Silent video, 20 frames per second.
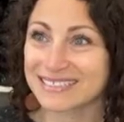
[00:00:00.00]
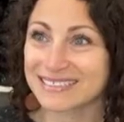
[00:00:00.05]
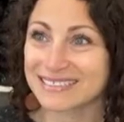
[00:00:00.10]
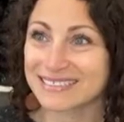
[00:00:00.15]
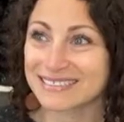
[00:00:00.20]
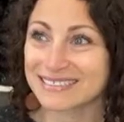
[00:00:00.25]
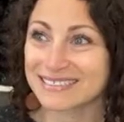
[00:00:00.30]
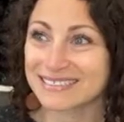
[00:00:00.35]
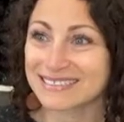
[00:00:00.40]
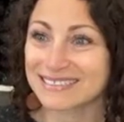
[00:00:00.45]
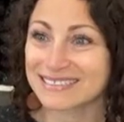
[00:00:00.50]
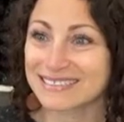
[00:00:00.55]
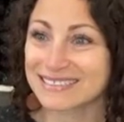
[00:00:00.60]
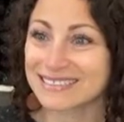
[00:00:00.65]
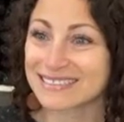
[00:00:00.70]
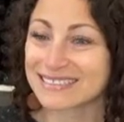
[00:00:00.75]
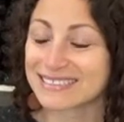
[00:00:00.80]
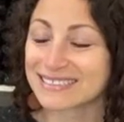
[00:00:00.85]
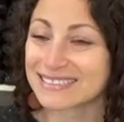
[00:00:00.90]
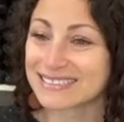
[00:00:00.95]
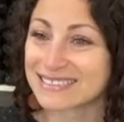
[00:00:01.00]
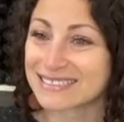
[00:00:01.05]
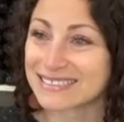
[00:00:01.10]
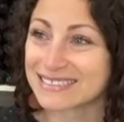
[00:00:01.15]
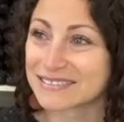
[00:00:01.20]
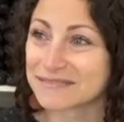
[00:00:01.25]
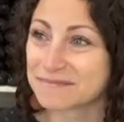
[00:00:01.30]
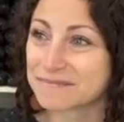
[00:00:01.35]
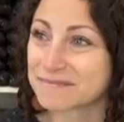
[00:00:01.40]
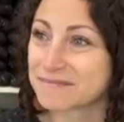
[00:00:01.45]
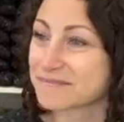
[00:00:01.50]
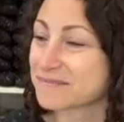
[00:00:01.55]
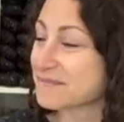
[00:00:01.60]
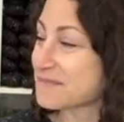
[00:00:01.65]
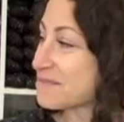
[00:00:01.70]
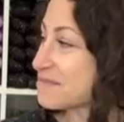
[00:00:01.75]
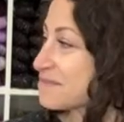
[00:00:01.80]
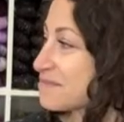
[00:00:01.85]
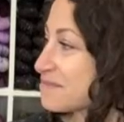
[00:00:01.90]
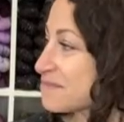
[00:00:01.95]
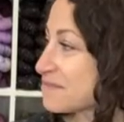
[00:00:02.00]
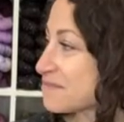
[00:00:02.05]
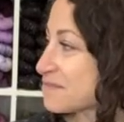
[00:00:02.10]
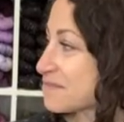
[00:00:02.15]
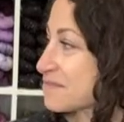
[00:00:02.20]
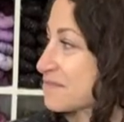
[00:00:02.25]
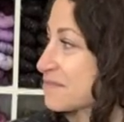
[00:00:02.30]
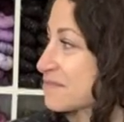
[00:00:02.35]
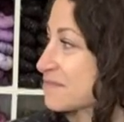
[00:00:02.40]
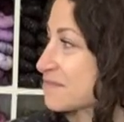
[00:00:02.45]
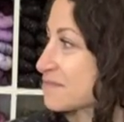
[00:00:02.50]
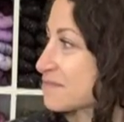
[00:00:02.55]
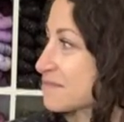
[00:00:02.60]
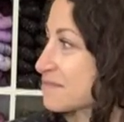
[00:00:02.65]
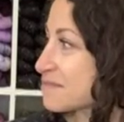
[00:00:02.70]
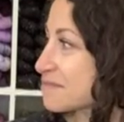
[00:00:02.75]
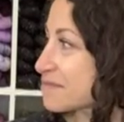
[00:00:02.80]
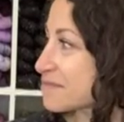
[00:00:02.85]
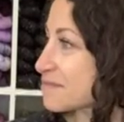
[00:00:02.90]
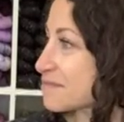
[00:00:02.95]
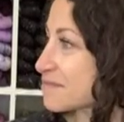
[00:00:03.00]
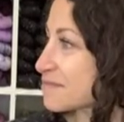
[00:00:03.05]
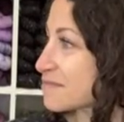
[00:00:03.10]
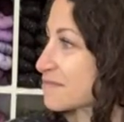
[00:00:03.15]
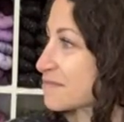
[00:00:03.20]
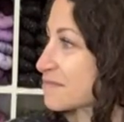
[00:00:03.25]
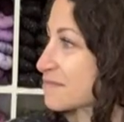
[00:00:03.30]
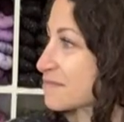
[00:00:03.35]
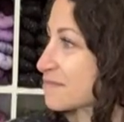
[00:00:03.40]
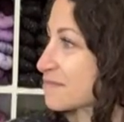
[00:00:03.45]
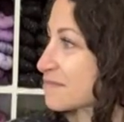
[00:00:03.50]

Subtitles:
This person isn't speaking.